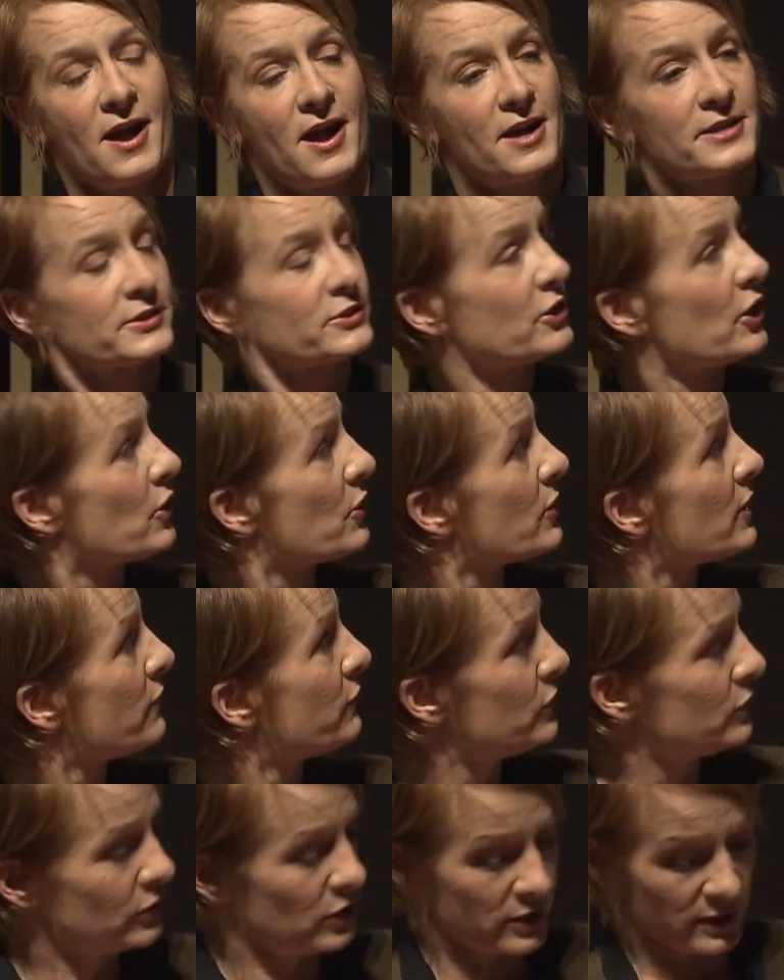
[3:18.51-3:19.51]
So if
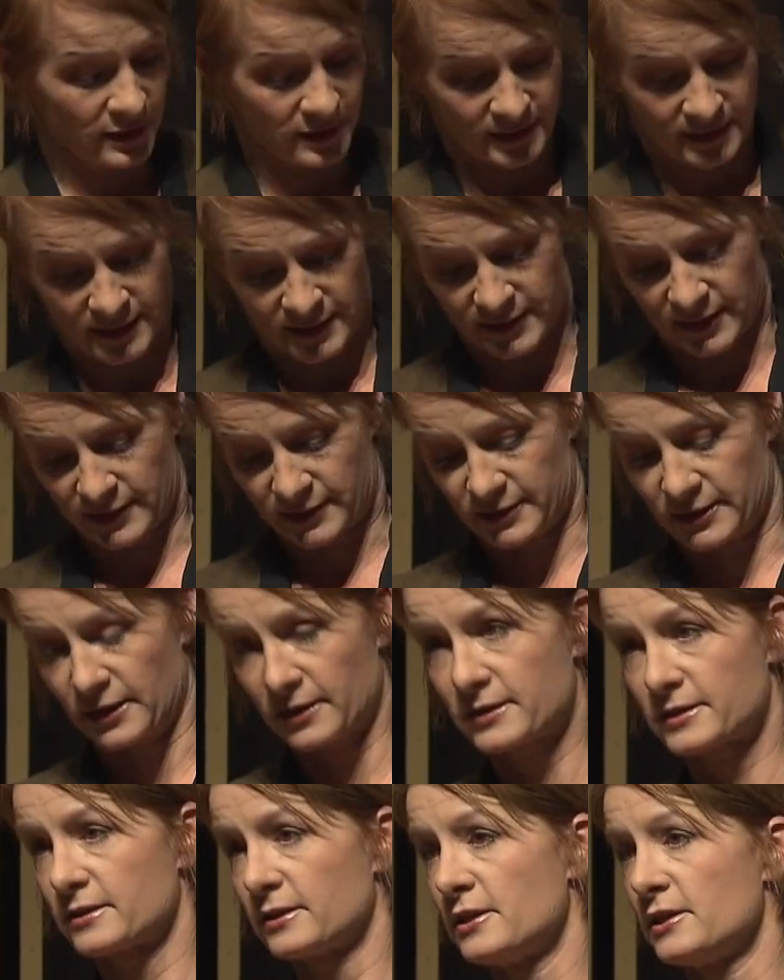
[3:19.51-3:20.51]
you look at the
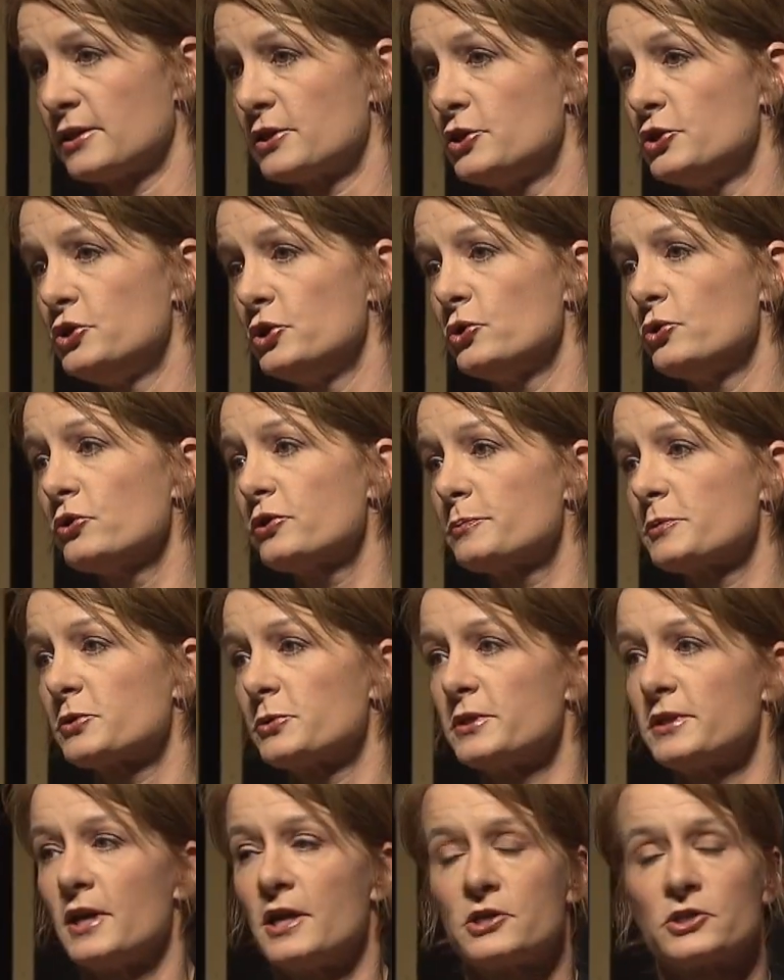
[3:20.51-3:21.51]
statistics, youth
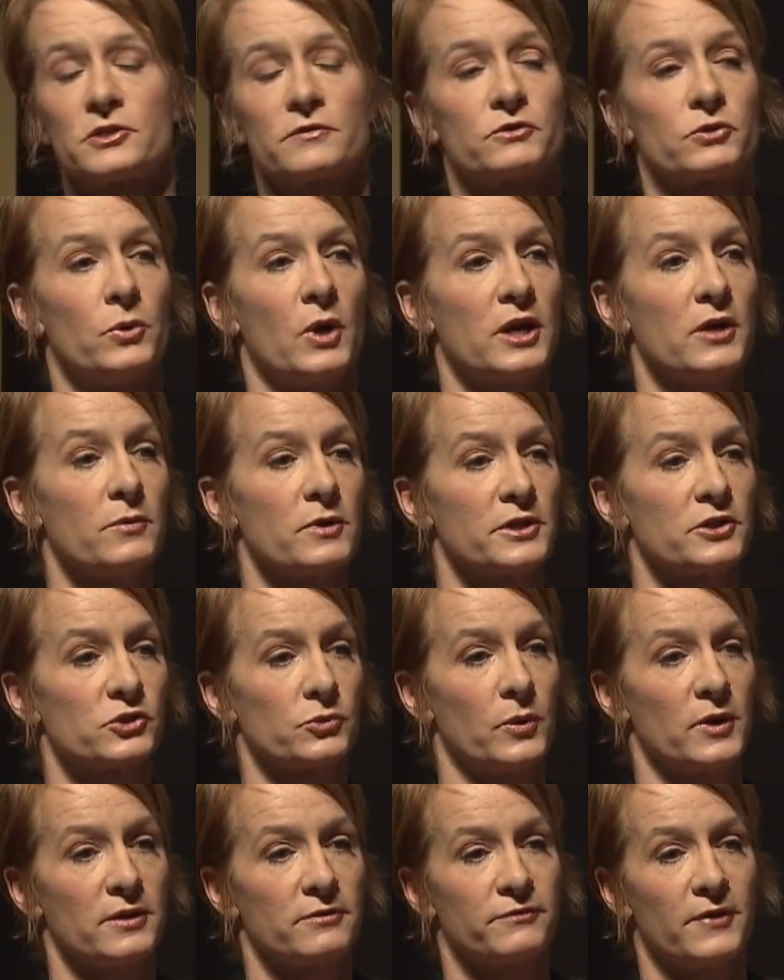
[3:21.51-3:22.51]
between the ages of 21 and
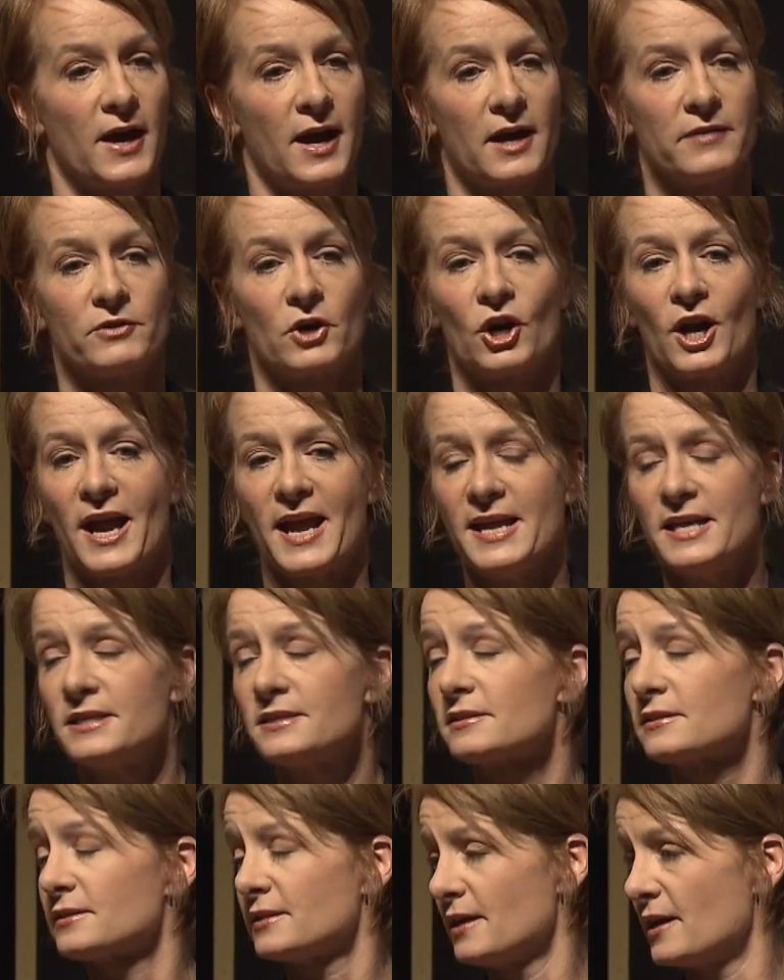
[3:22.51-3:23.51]
25 are
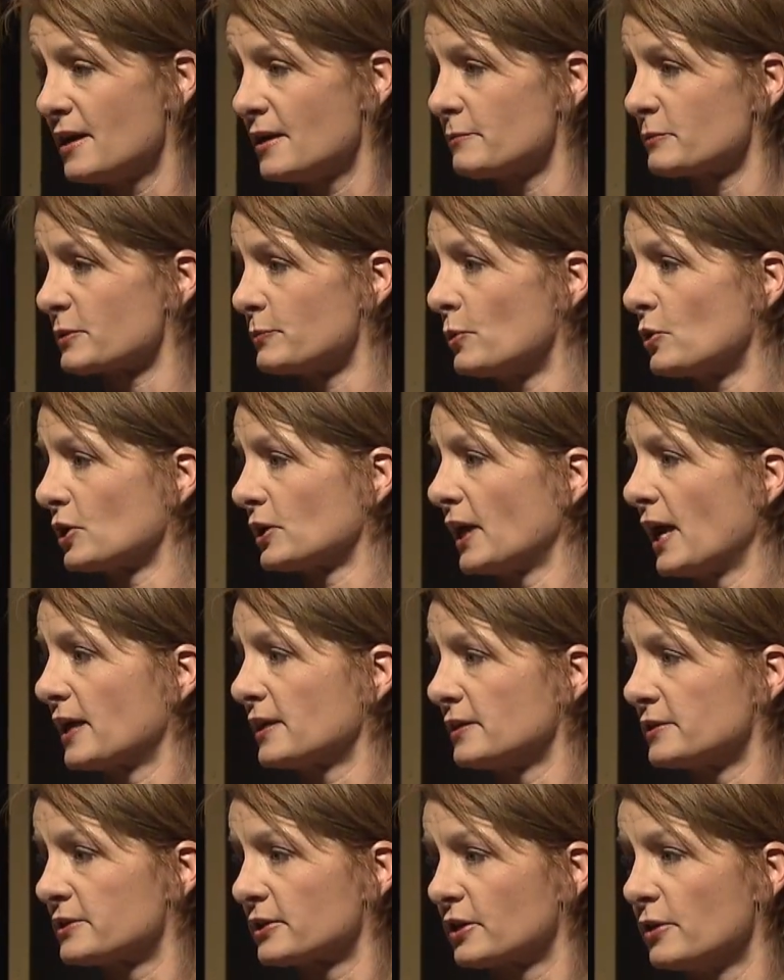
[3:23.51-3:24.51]
8 times more
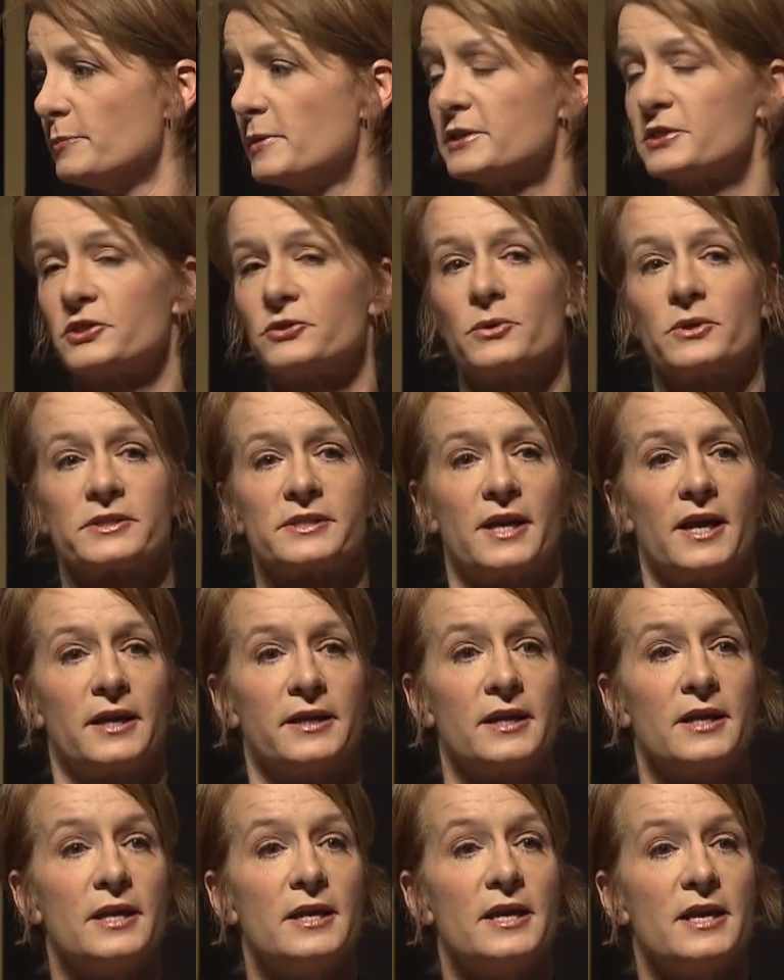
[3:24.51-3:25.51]
likely to commit suicide
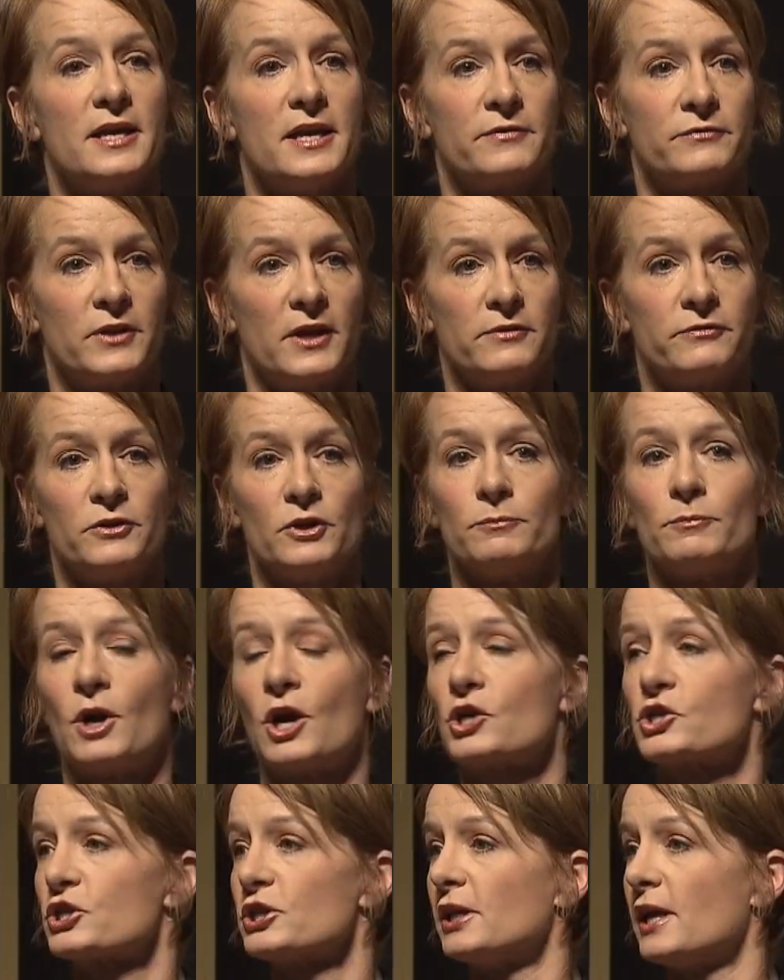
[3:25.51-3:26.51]
if they feel
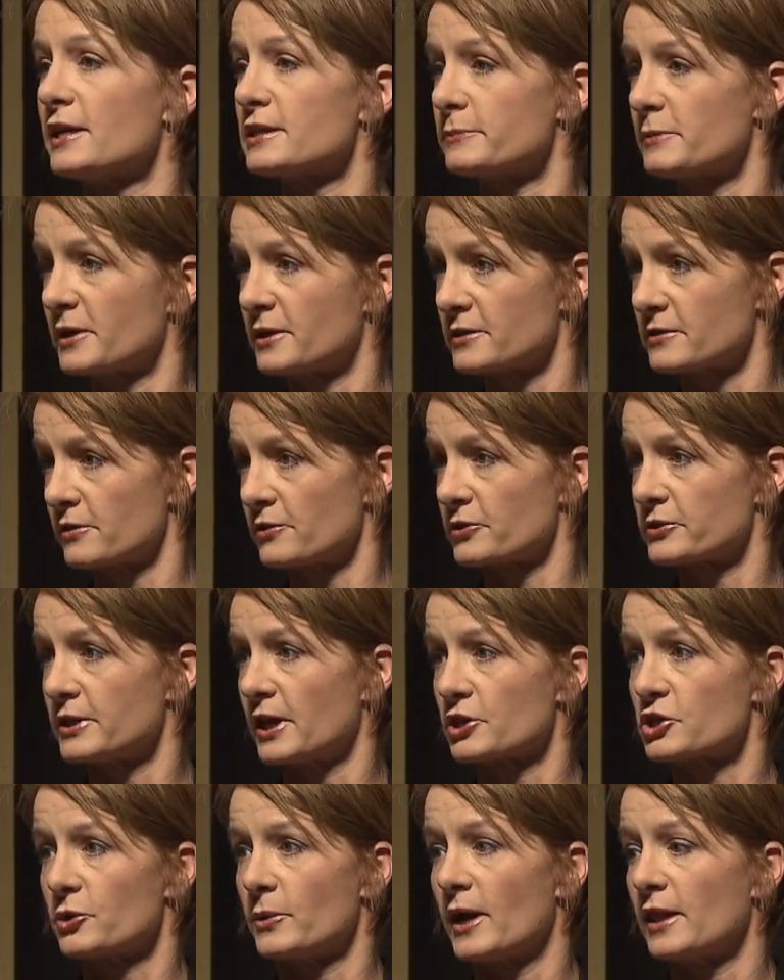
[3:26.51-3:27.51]
marginalized because of their
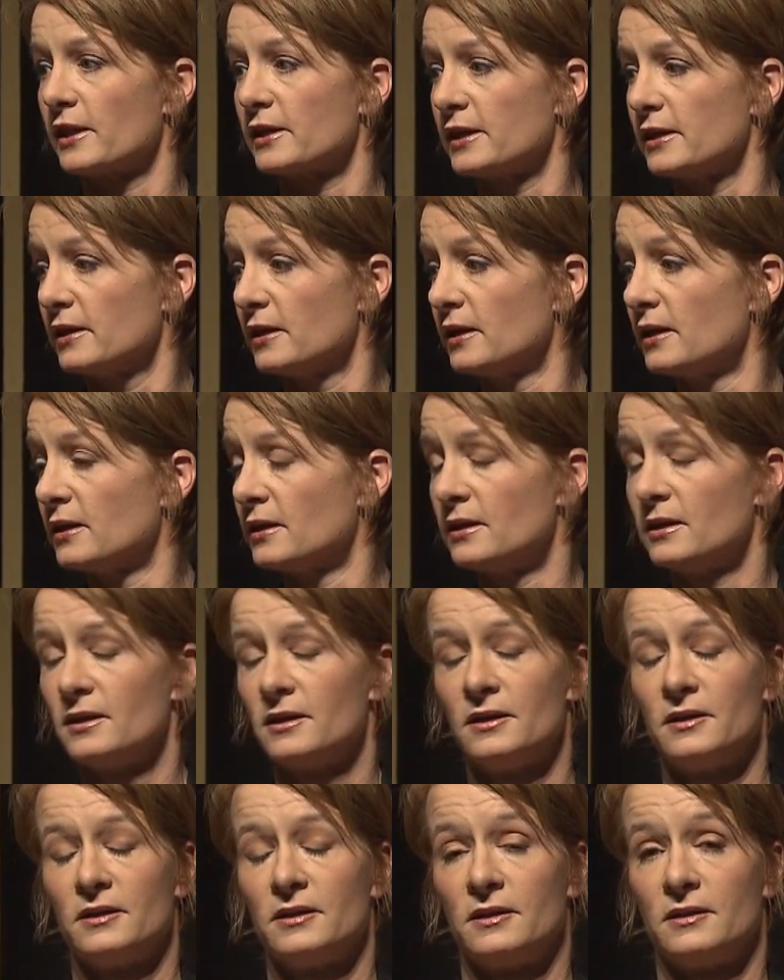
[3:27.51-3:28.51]
sexuality.
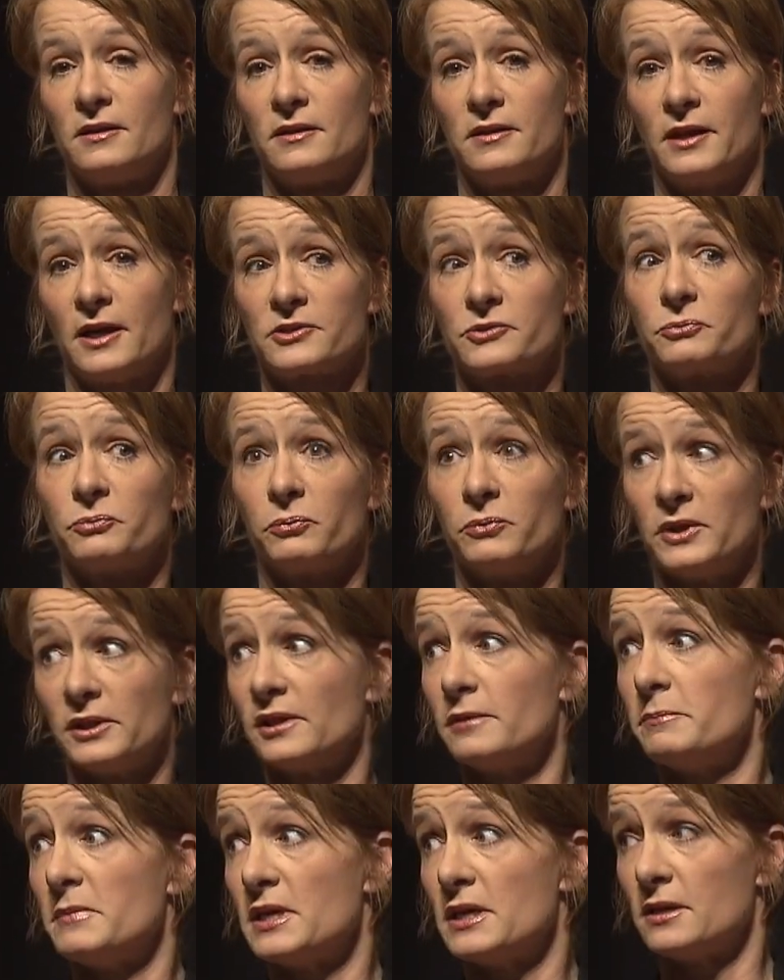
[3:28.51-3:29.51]
That's really
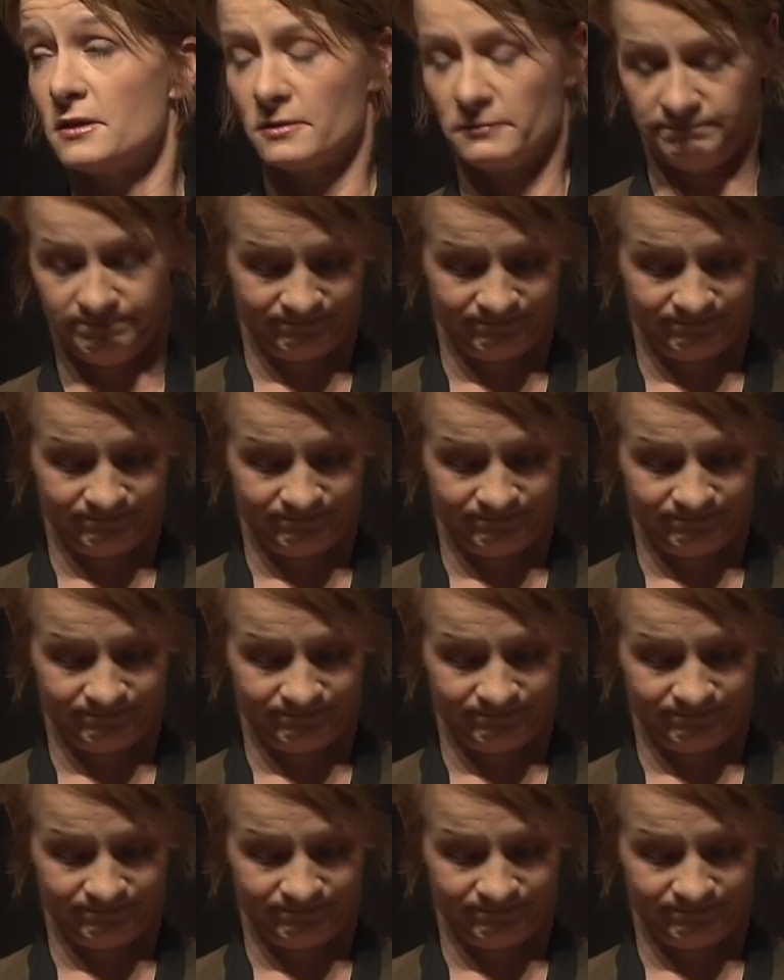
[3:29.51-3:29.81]
mean.